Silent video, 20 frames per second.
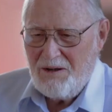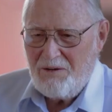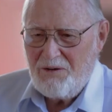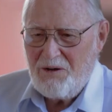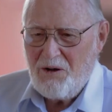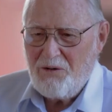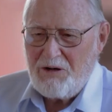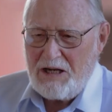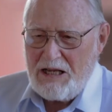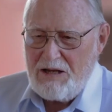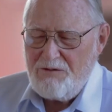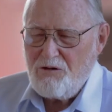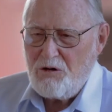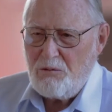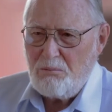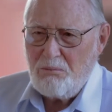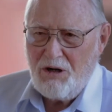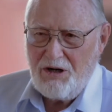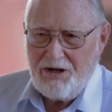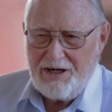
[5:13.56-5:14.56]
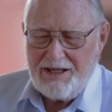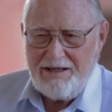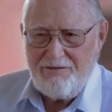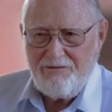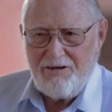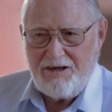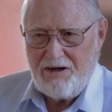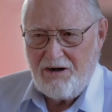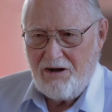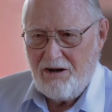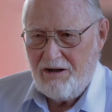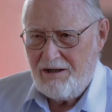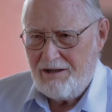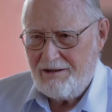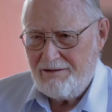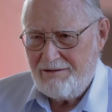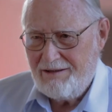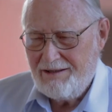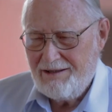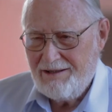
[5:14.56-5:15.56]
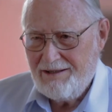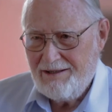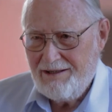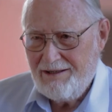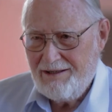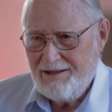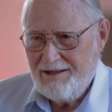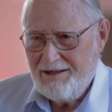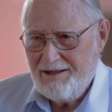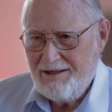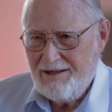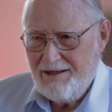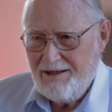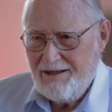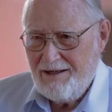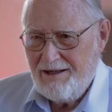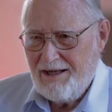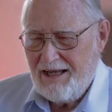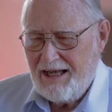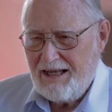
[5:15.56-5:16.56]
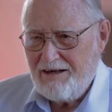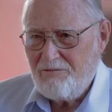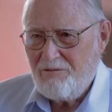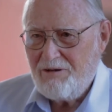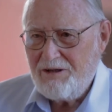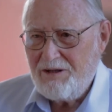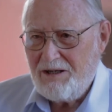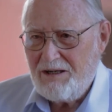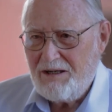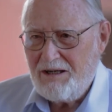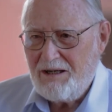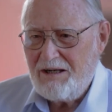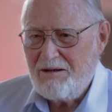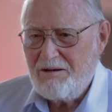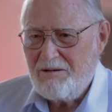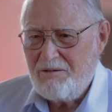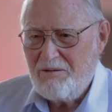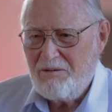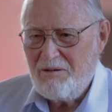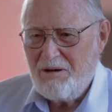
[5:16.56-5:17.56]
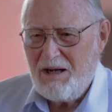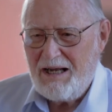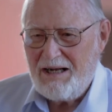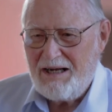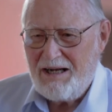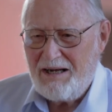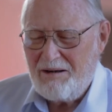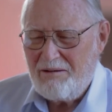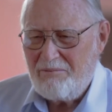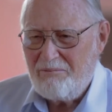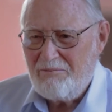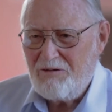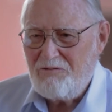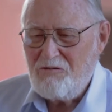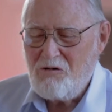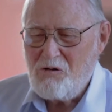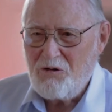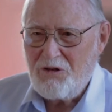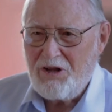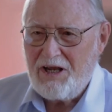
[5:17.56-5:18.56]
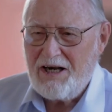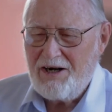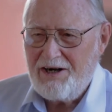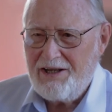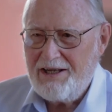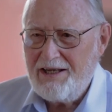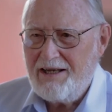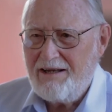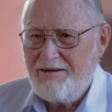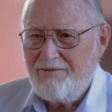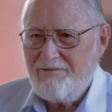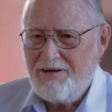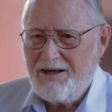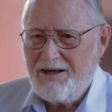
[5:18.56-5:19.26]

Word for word: don't even believe in God. And when they, uh, before they leave,